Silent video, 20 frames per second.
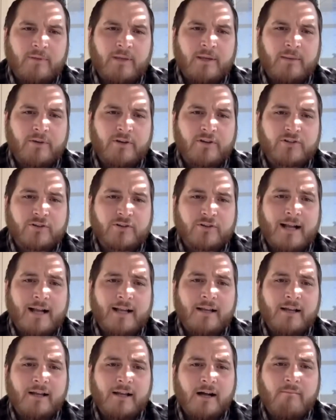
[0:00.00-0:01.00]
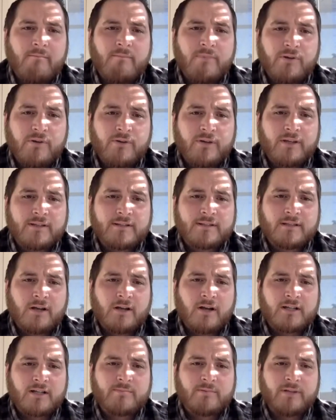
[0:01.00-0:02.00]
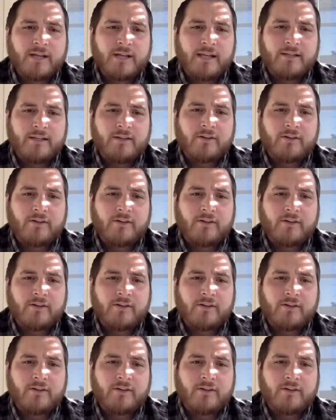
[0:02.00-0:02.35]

be able to track 1 million songs played